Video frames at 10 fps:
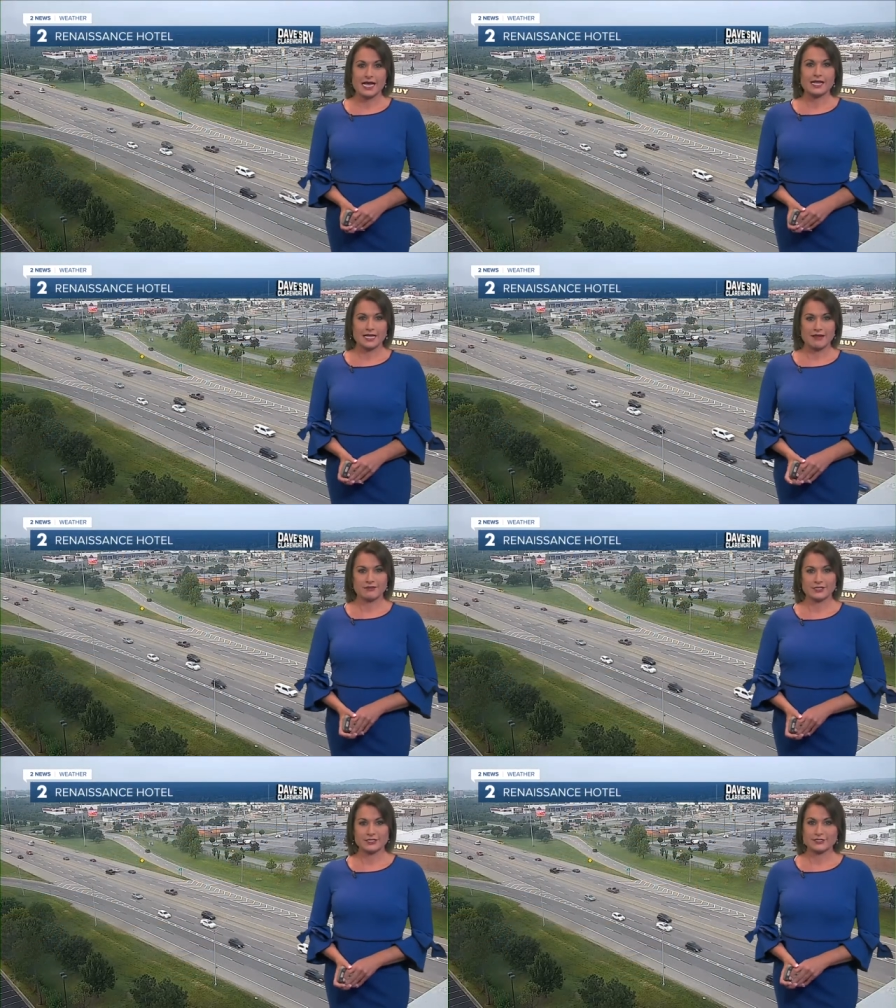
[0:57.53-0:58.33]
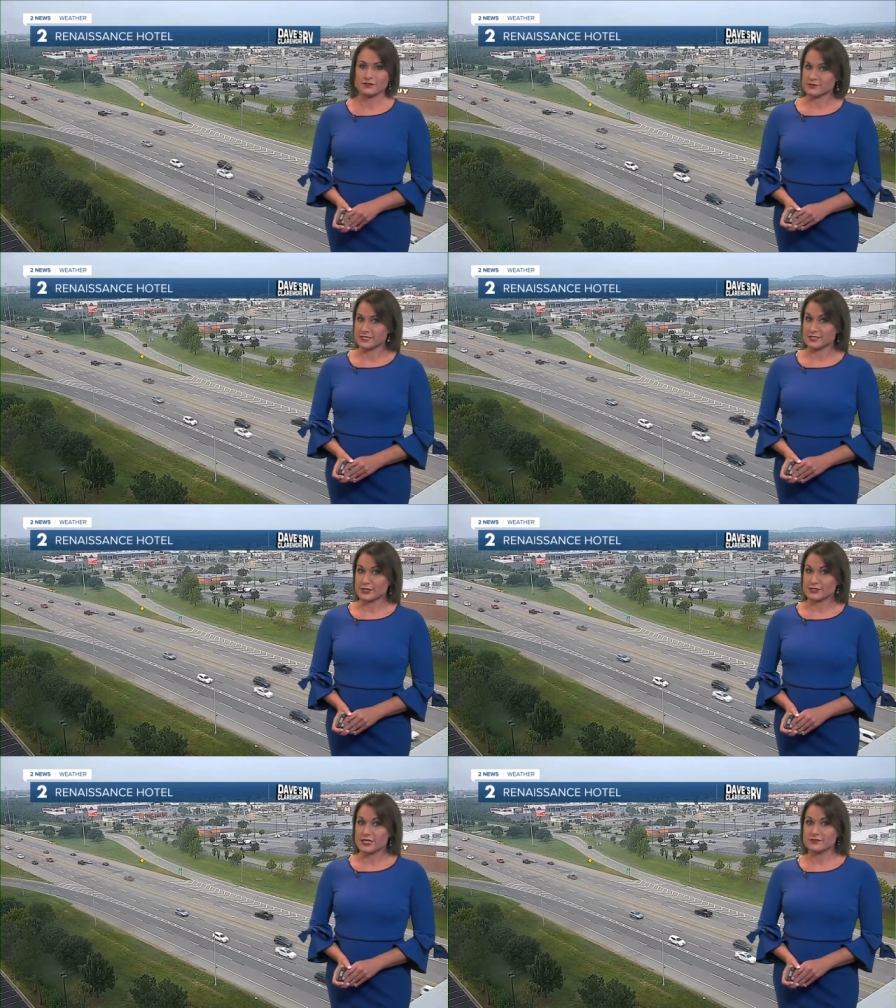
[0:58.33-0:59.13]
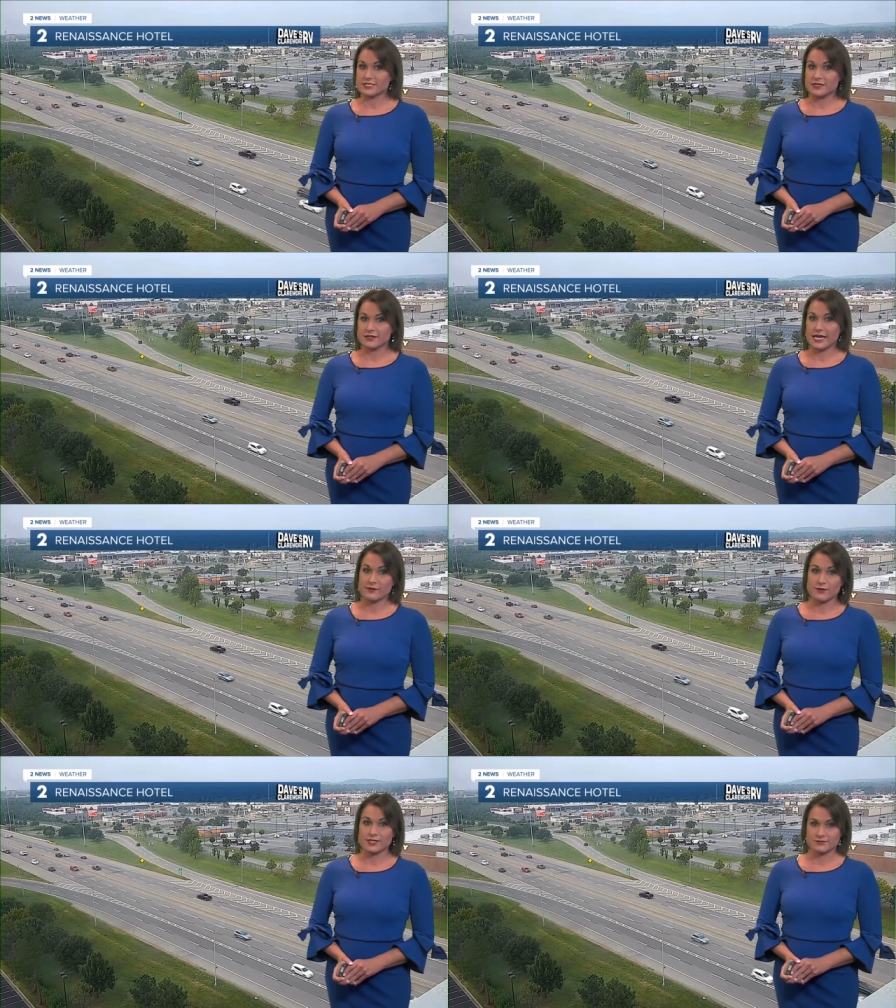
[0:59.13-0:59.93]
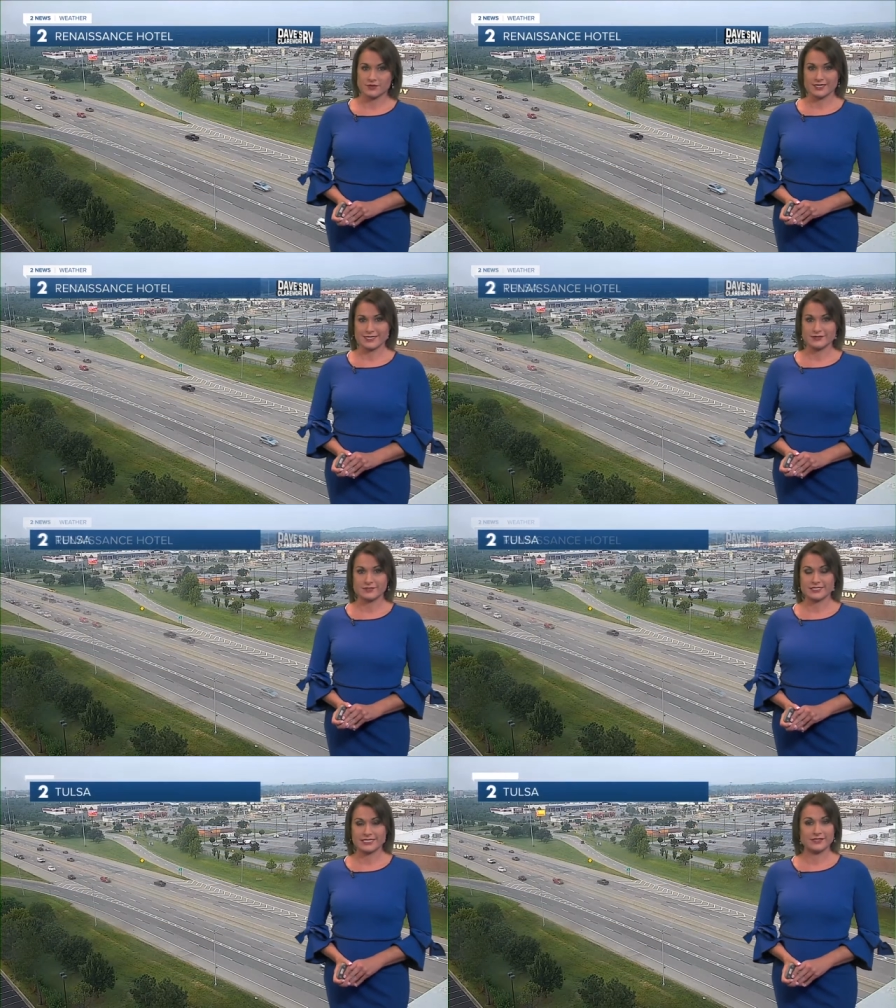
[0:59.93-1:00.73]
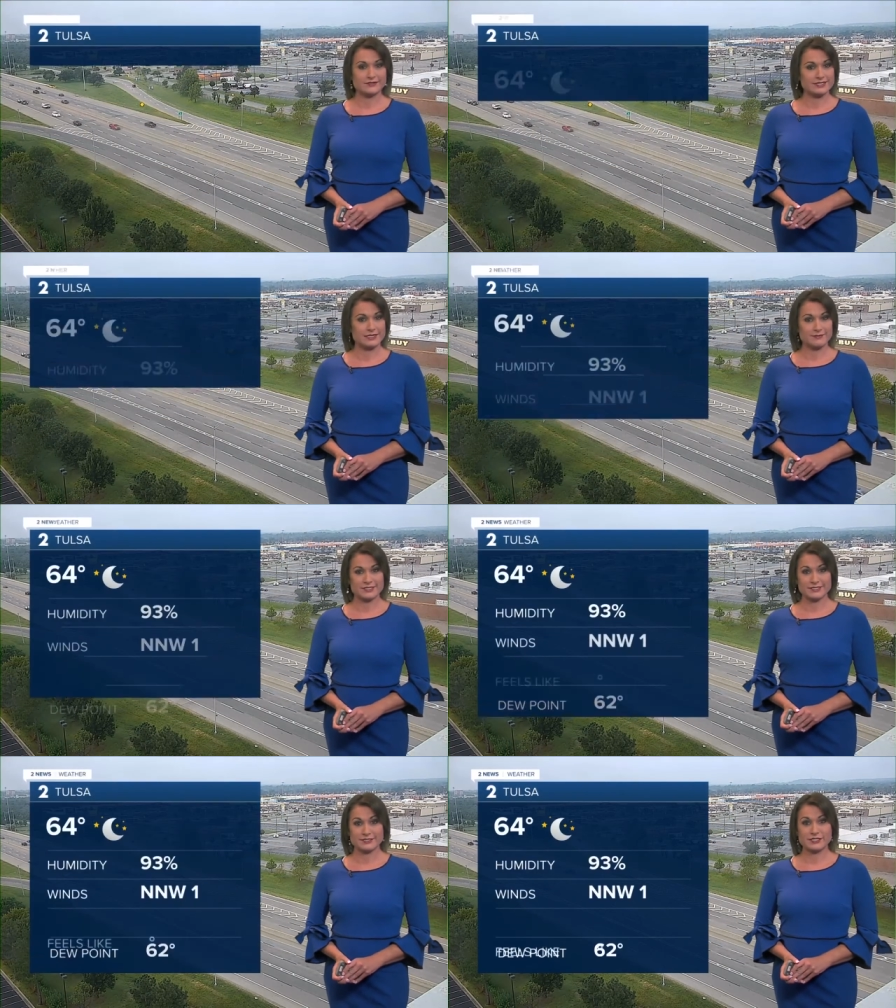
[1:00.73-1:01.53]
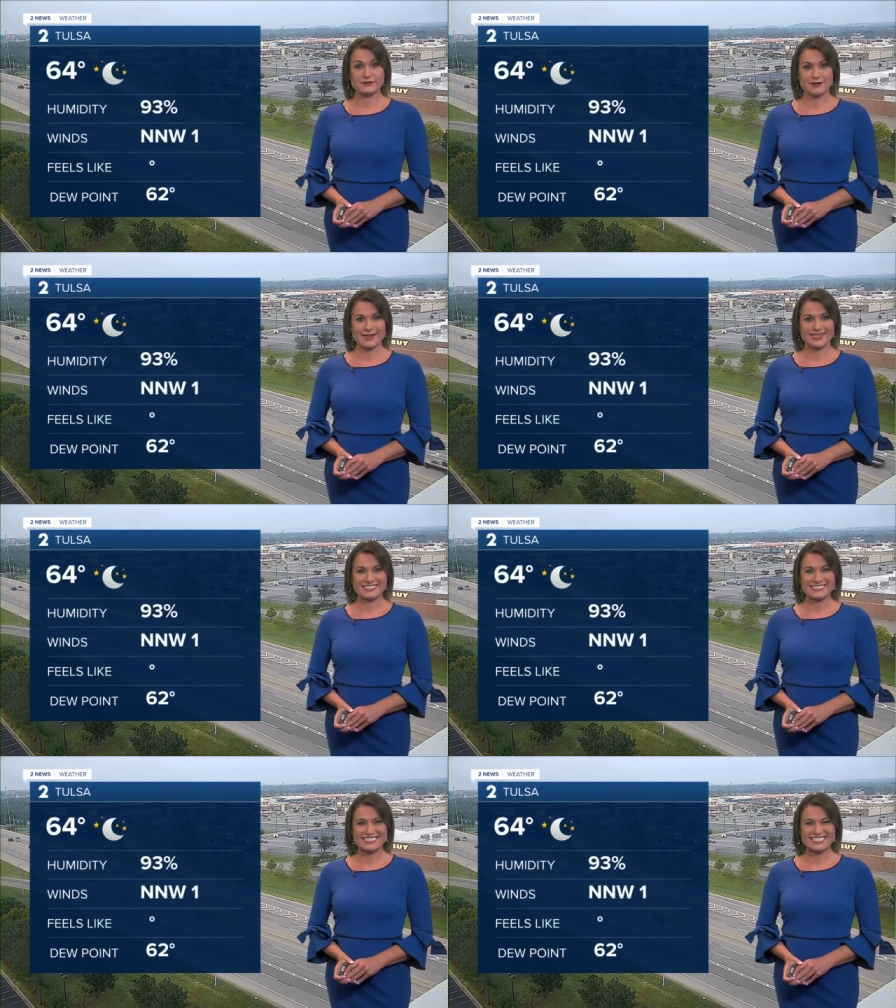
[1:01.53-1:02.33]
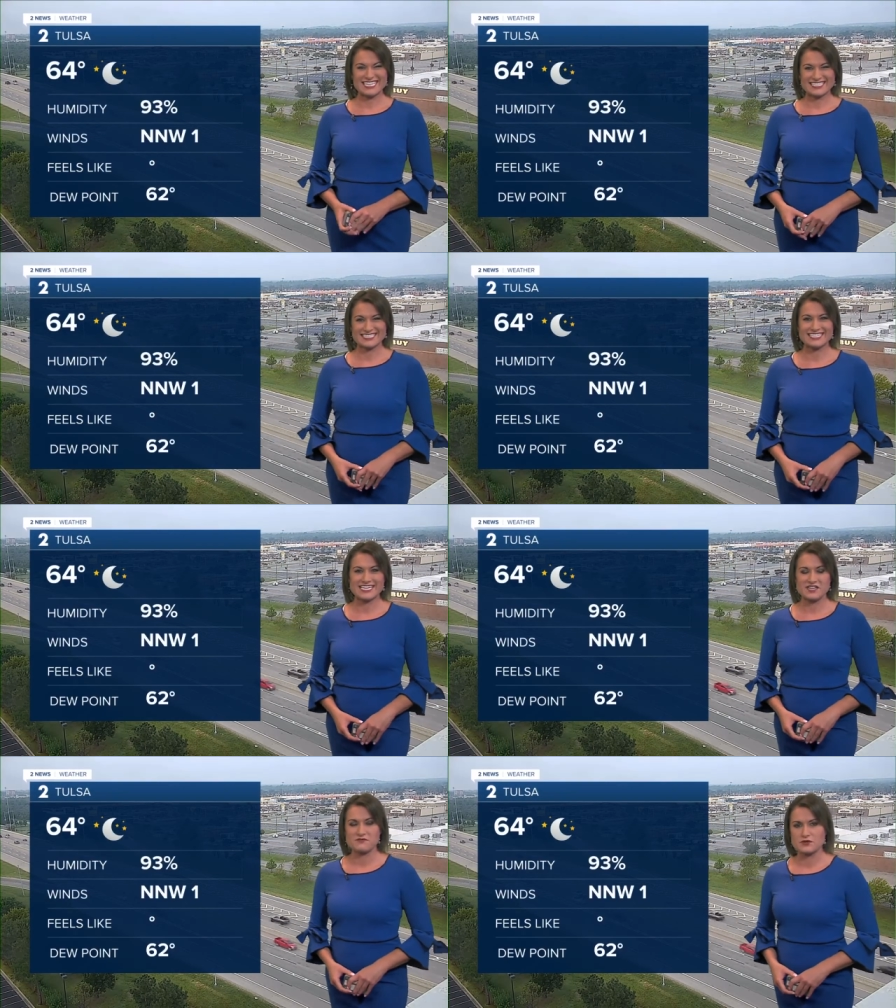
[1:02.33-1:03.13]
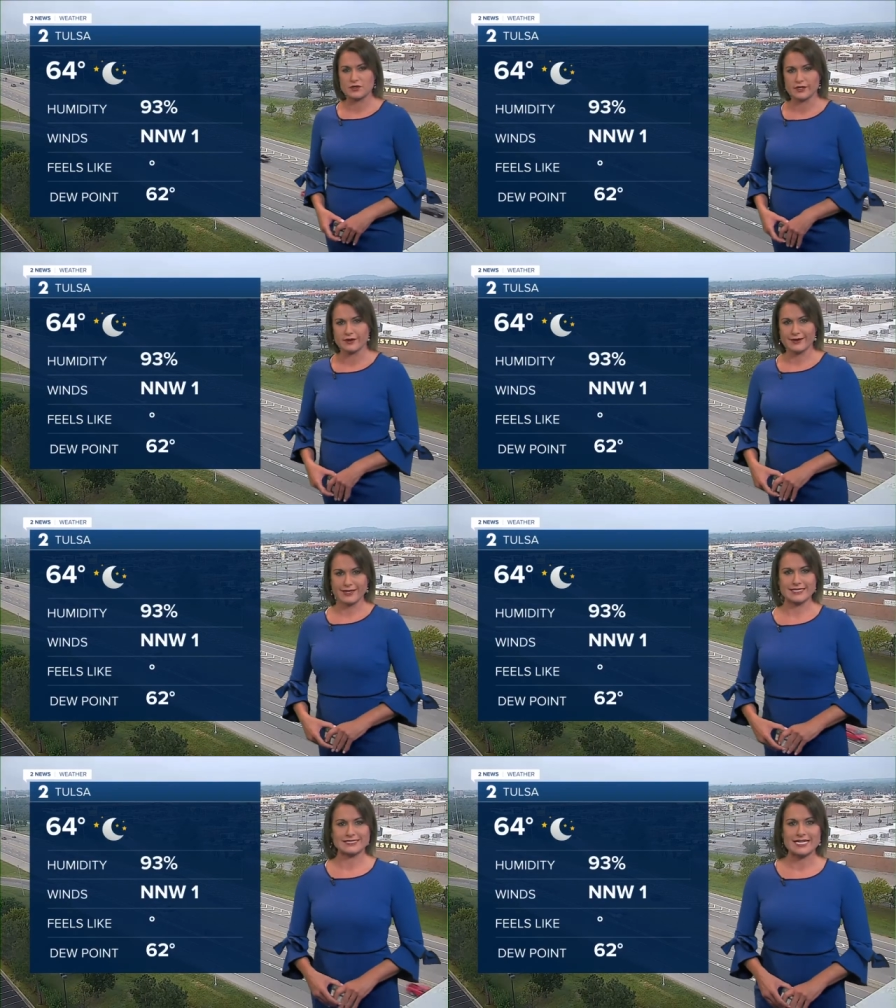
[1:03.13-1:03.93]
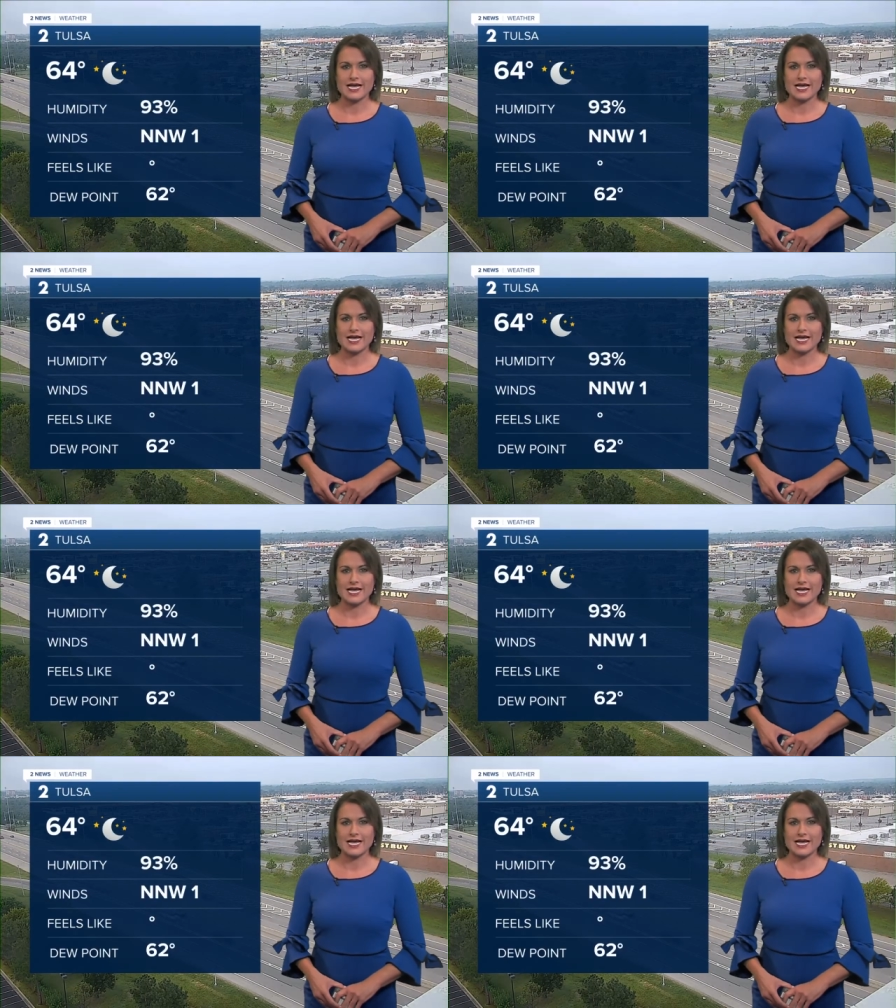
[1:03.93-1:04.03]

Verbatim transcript: Live look, use our Renaissance Hotel camera. Right now, we're seeing those temperatures. You ready? 64 degrees.